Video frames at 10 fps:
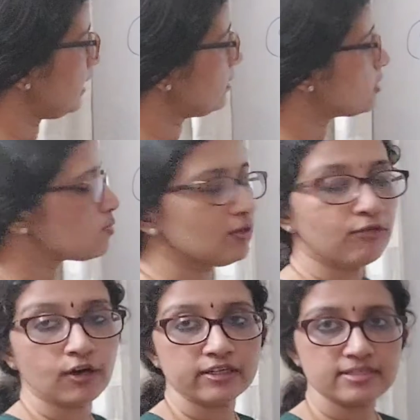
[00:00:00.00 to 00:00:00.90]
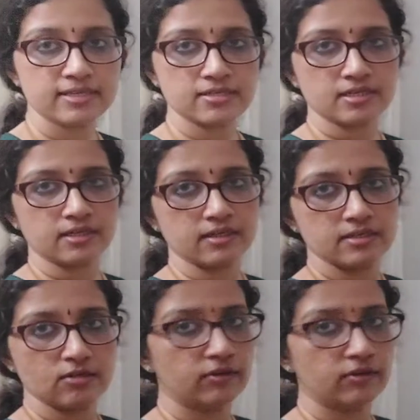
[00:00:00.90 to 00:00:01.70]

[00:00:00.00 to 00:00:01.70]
let this be 46 degrees.